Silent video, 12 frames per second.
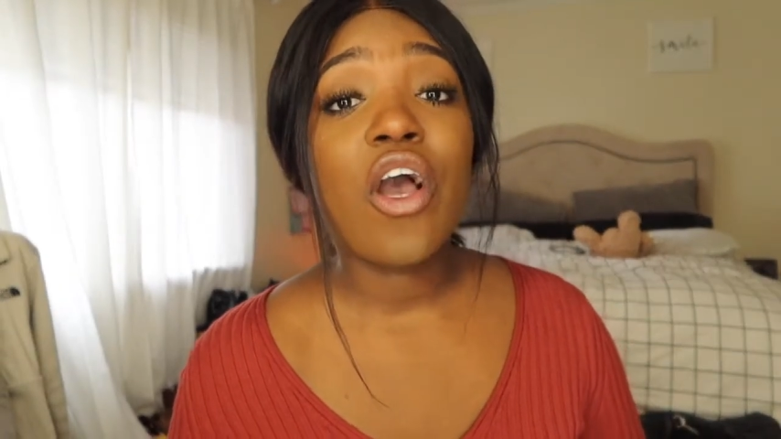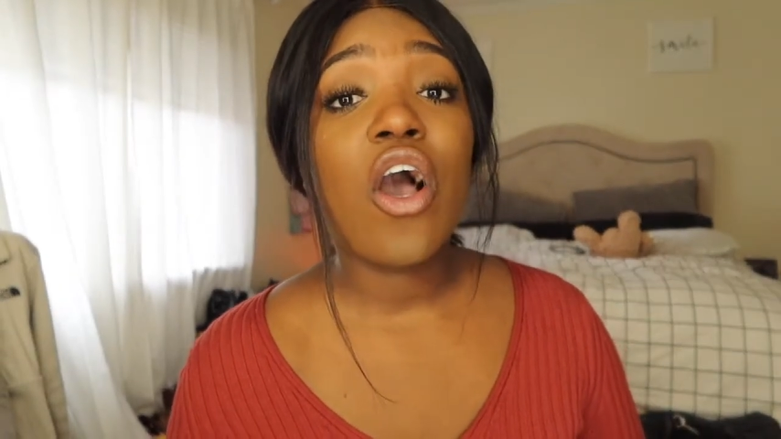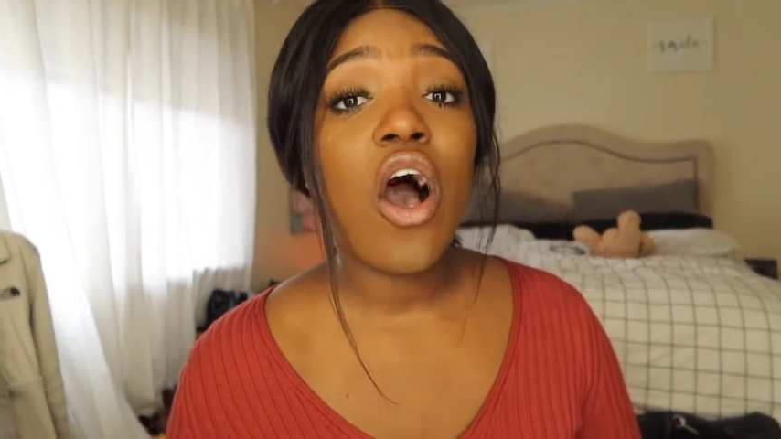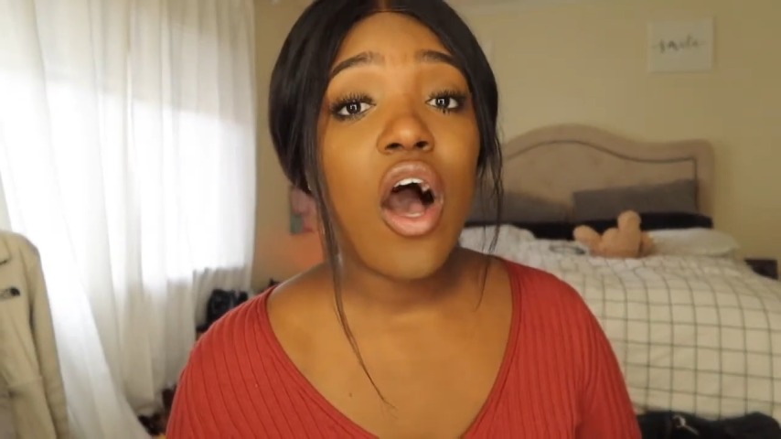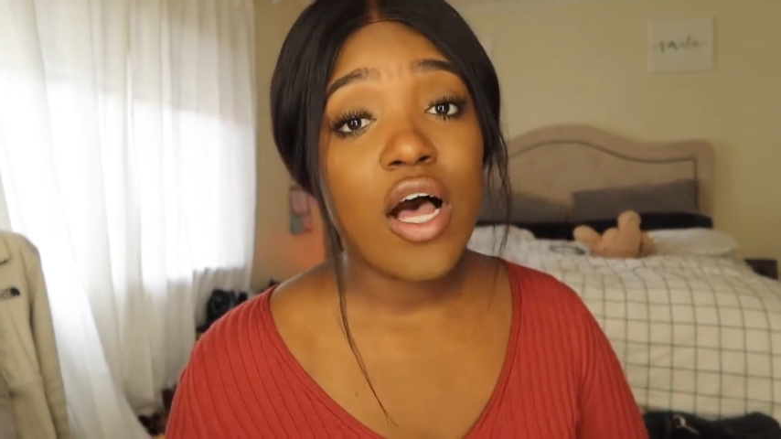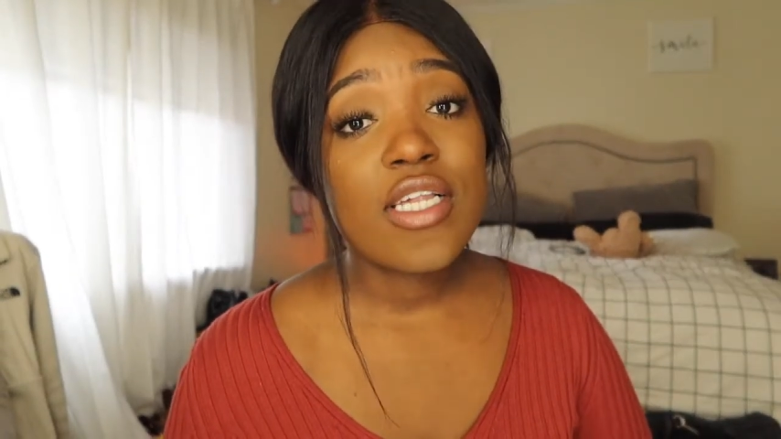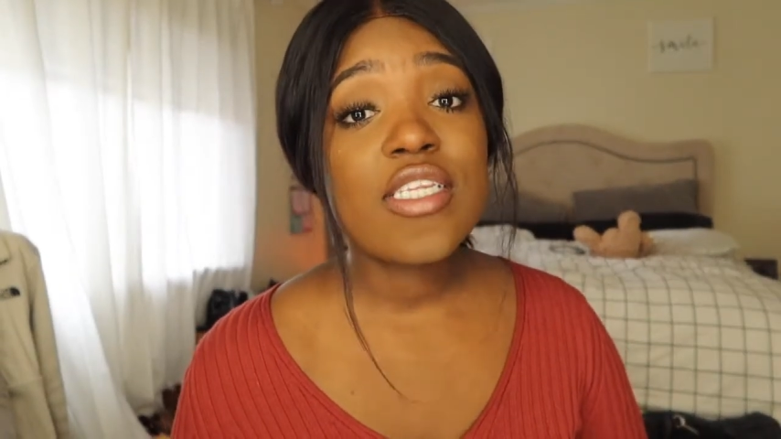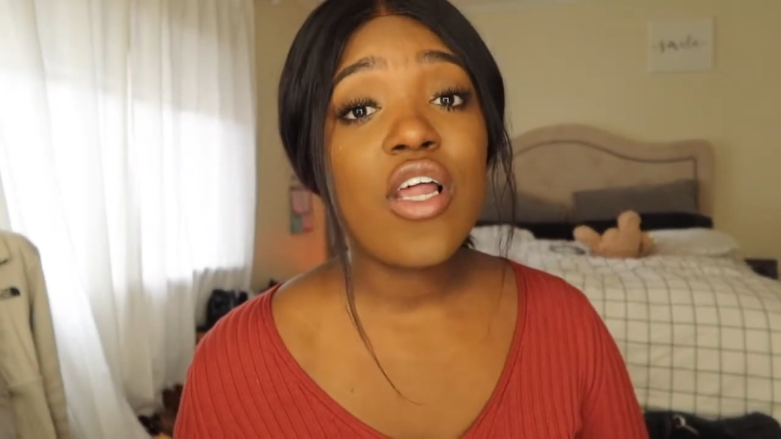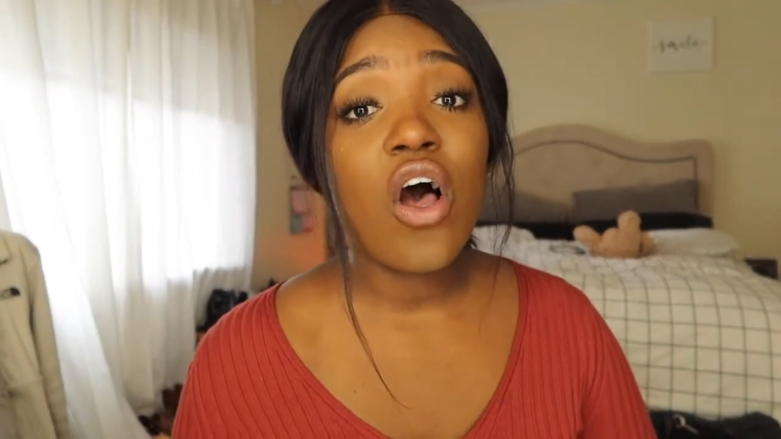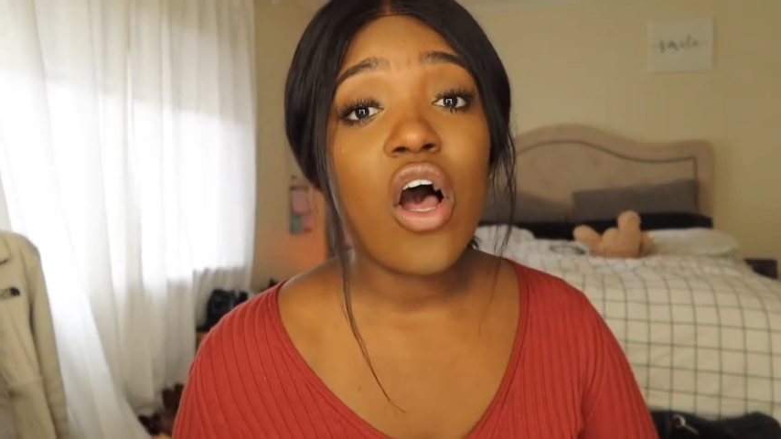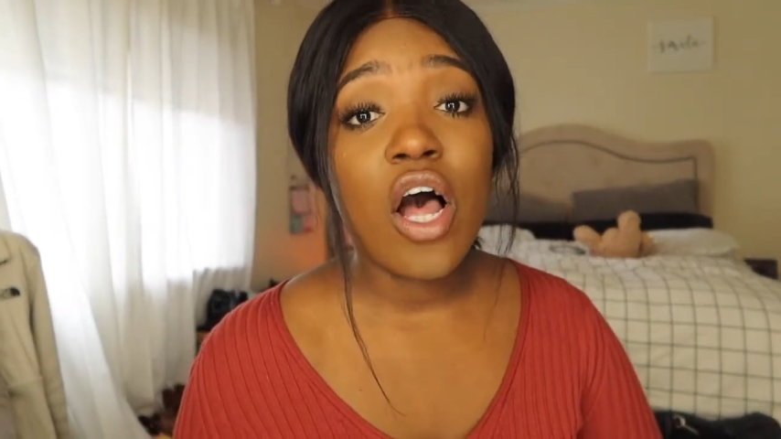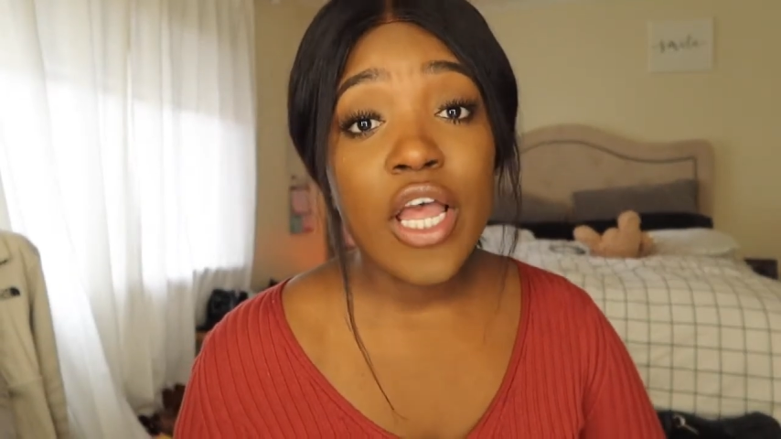cost
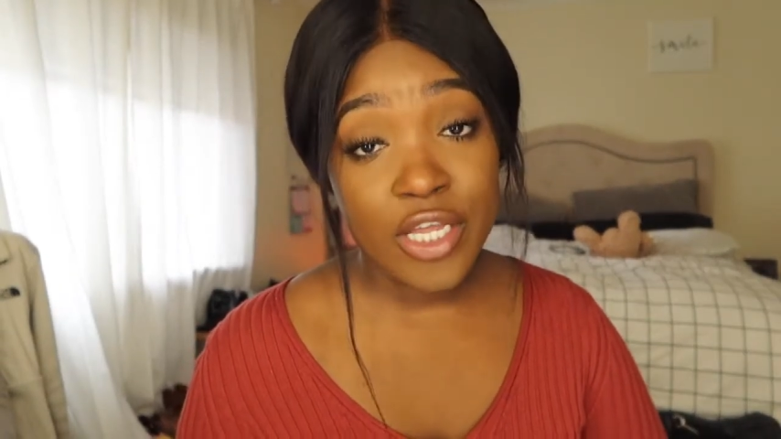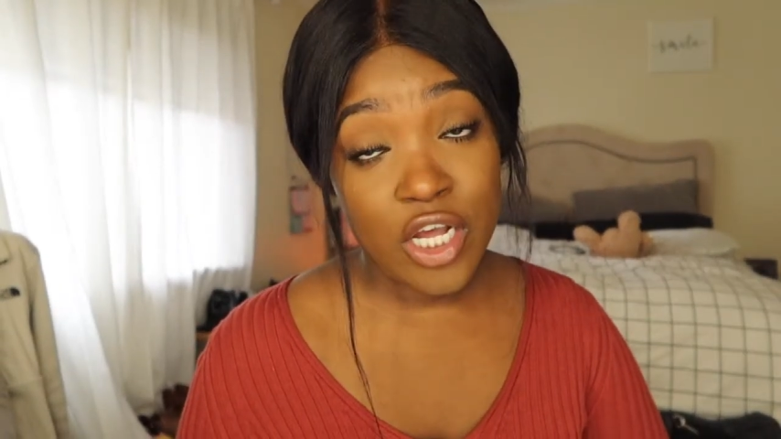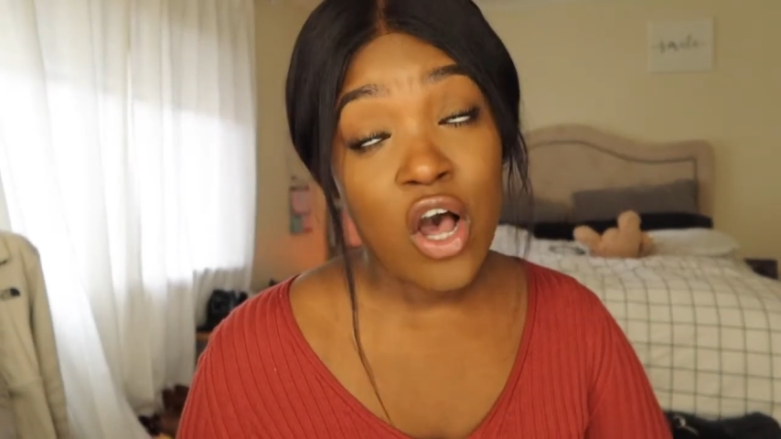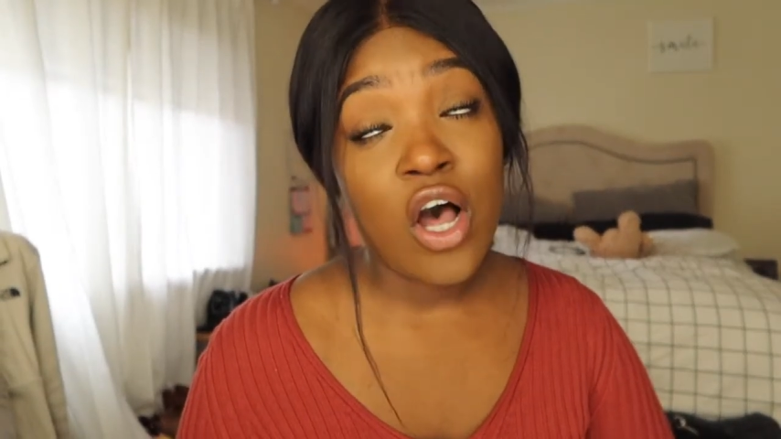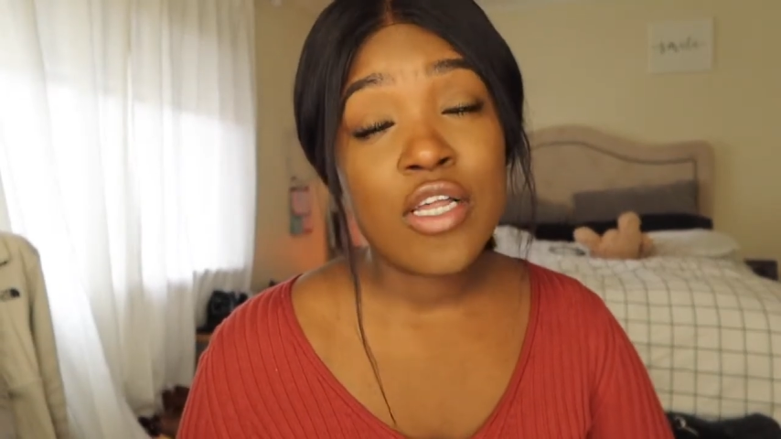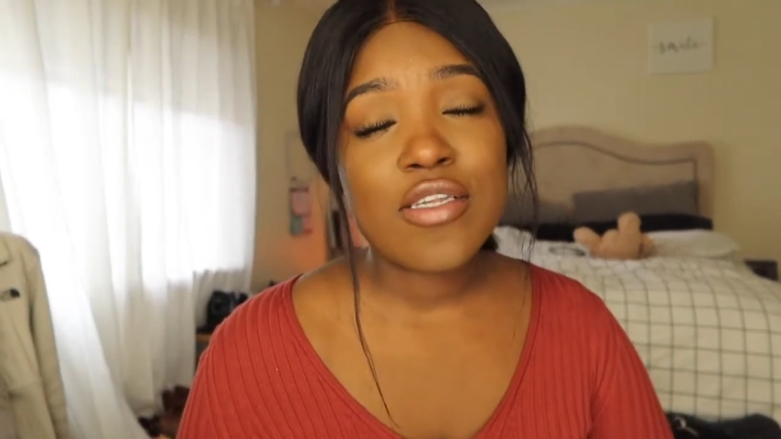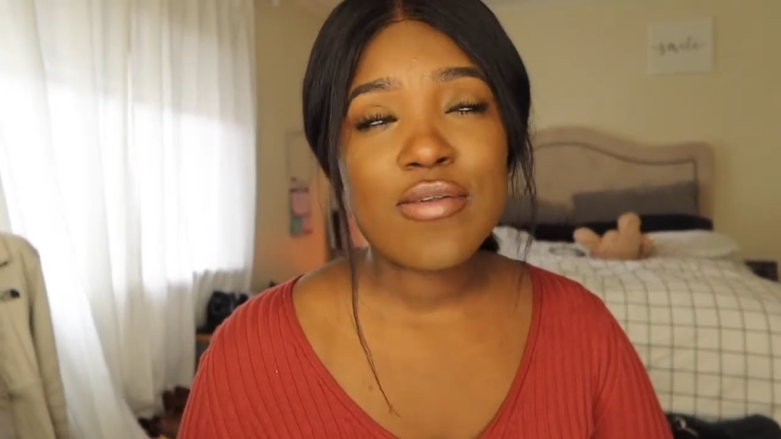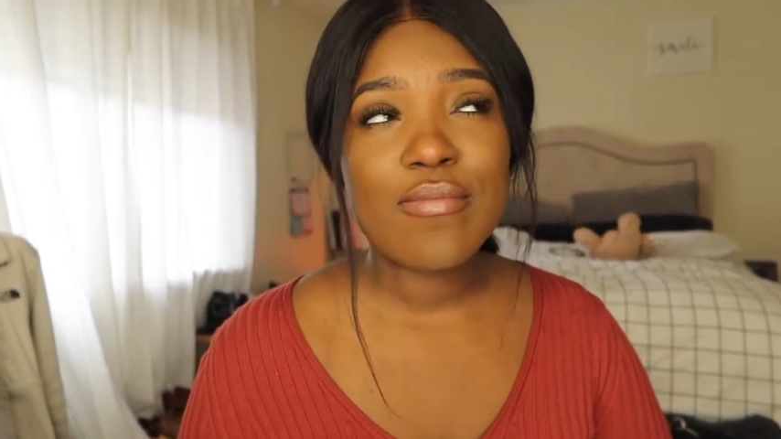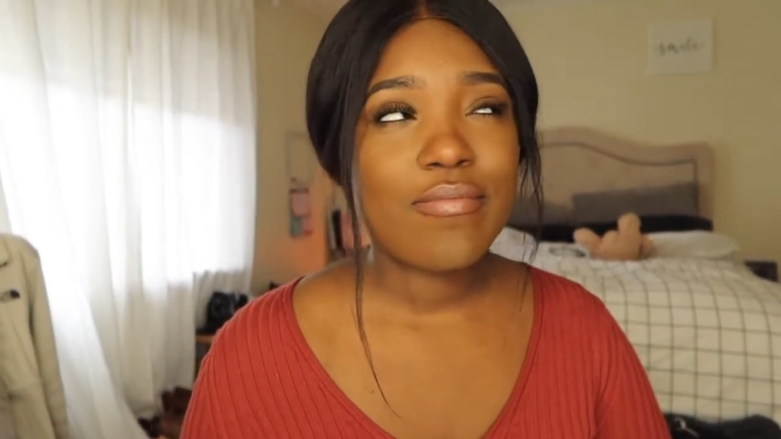it costs.